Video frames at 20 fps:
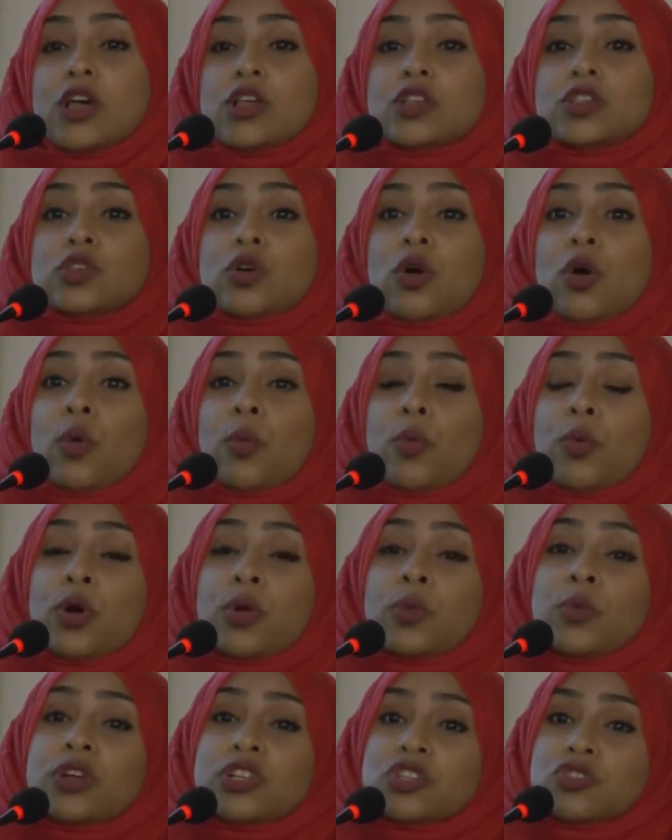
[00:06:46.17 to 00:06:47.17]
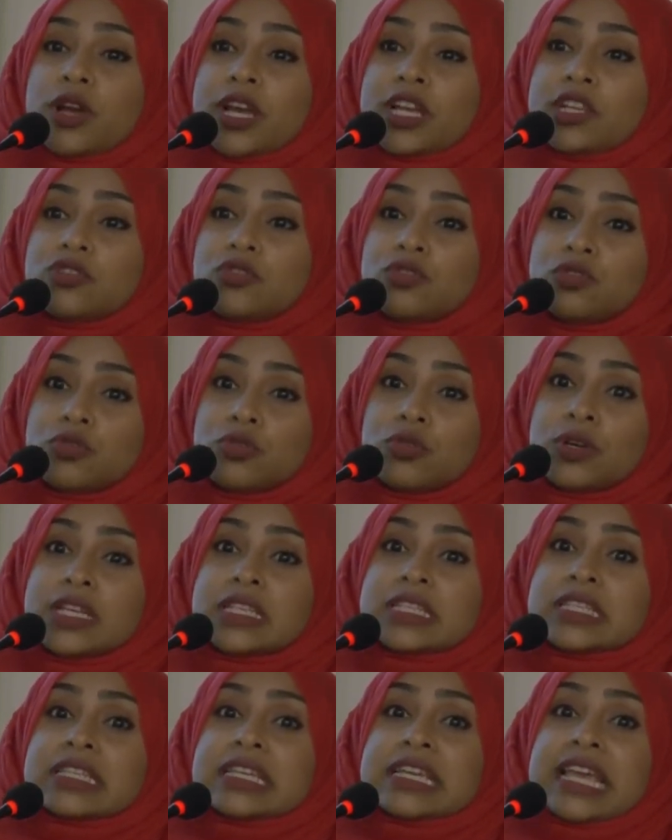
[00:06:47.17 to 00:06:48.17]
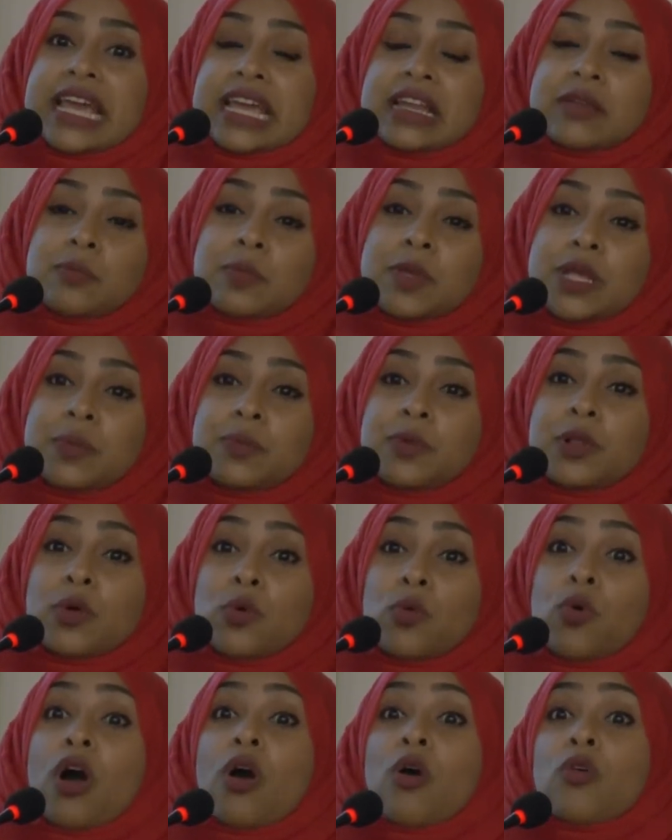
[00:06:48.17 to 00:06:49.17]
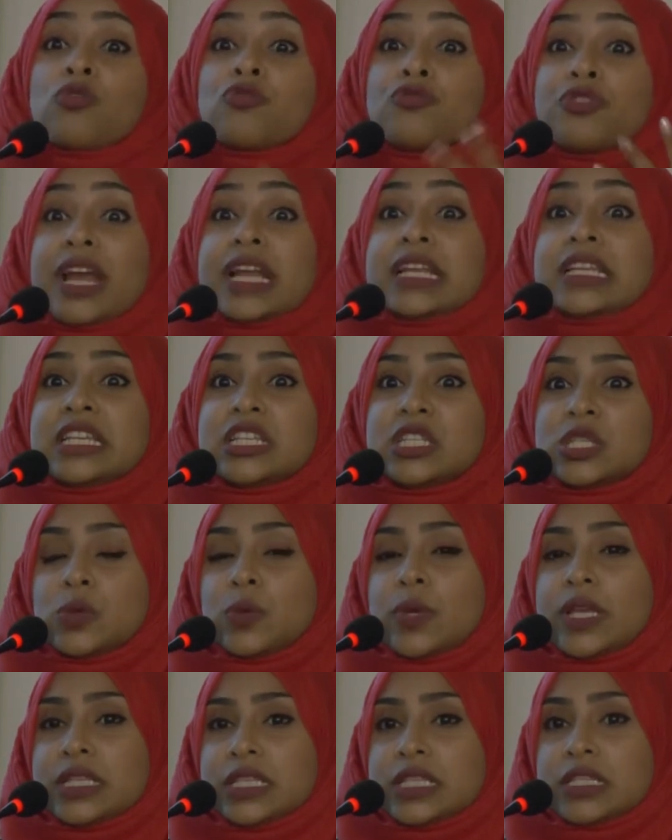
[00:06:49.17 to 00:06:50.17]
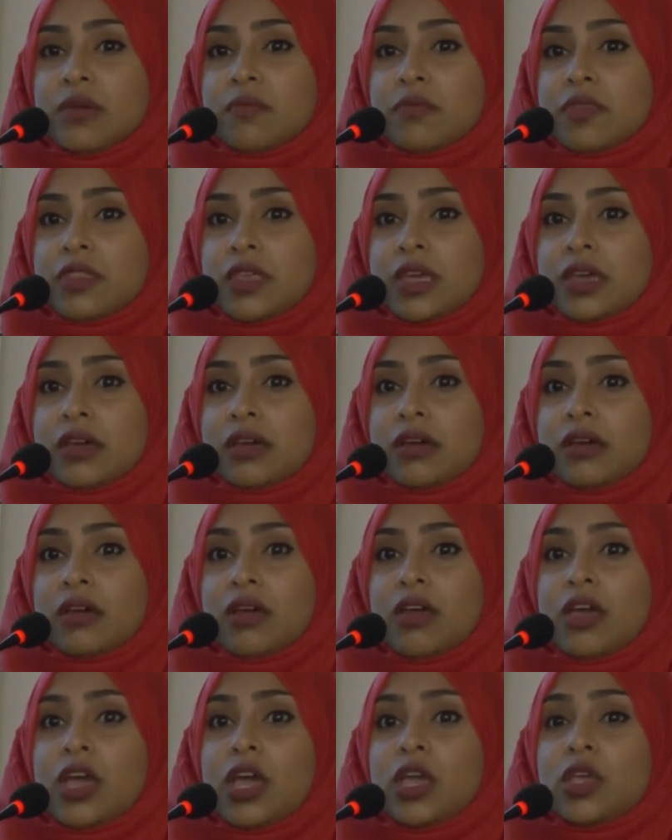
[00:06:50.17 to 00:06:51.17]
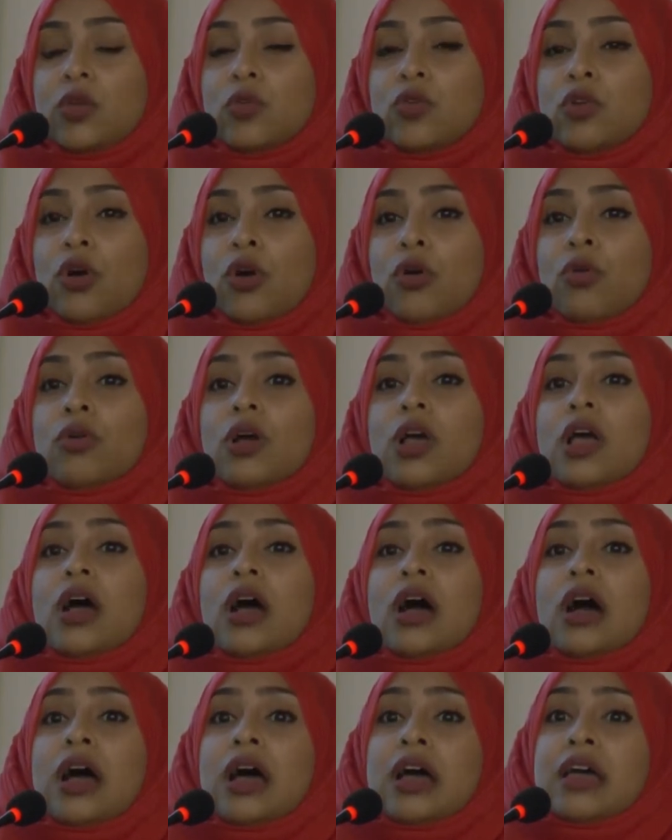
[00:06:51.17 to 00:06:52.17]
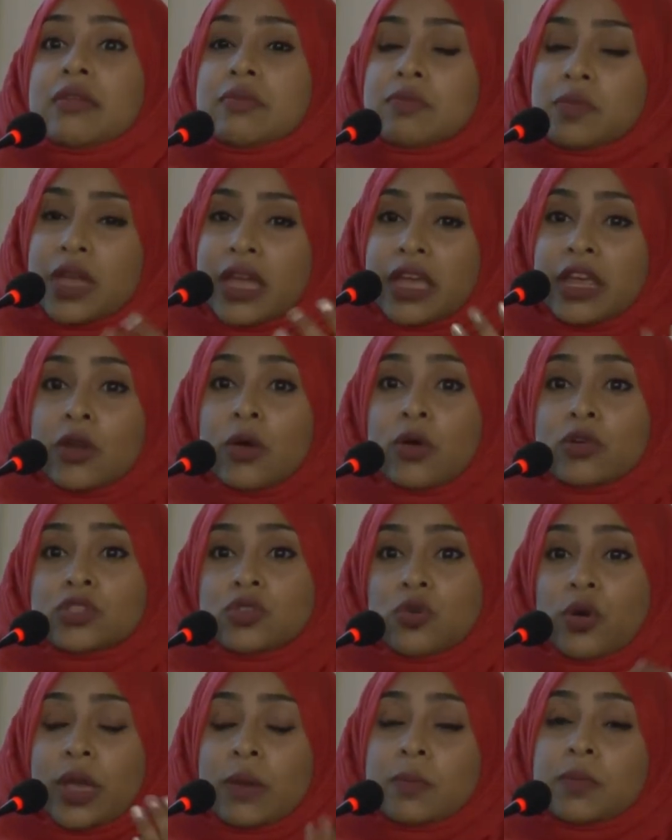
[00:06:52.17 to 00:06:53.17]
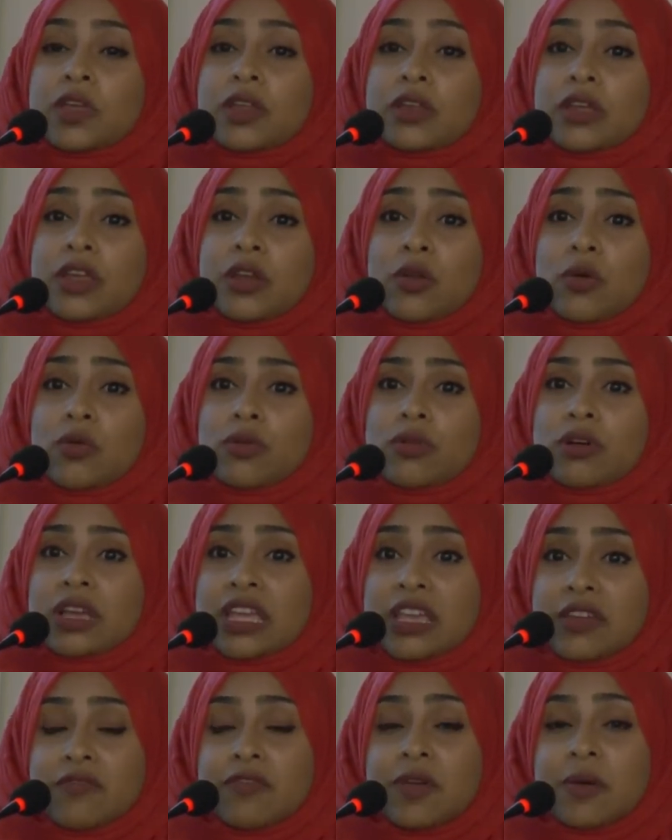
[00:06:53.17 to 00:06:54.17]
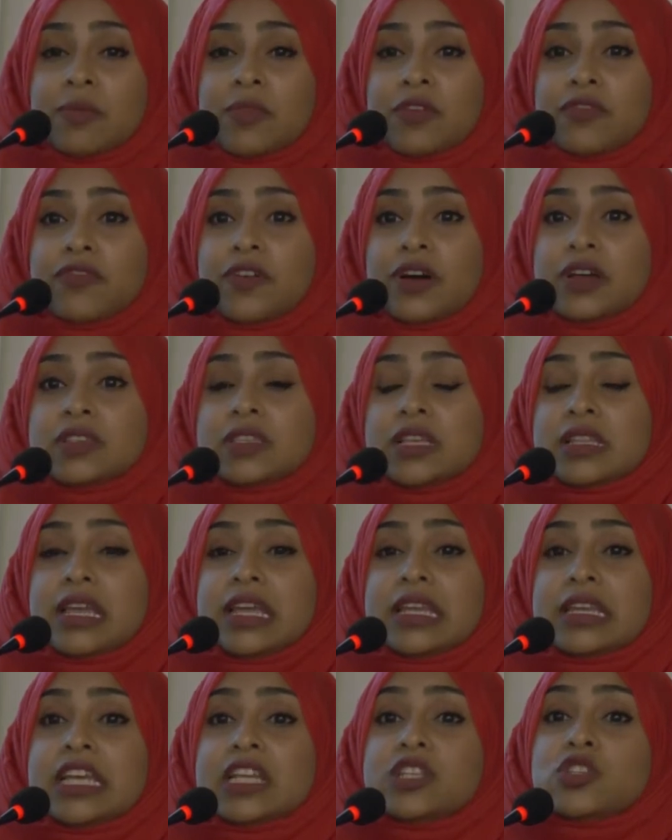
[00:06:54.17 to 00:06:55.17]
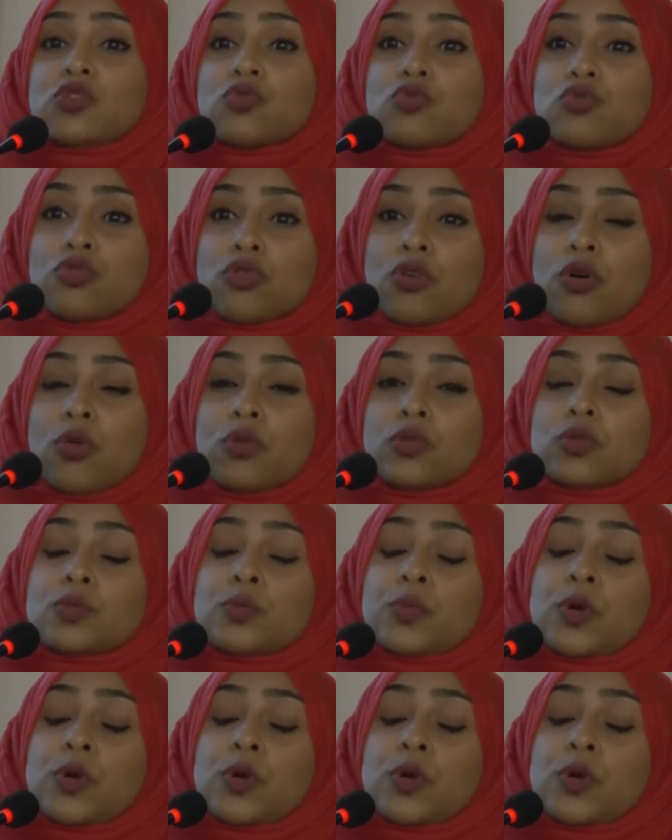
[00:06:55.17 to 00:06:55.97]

So what we're trying to do is get people who are already doing something, you know, uh, you know, so um, you know, give them the funds that they need to grow.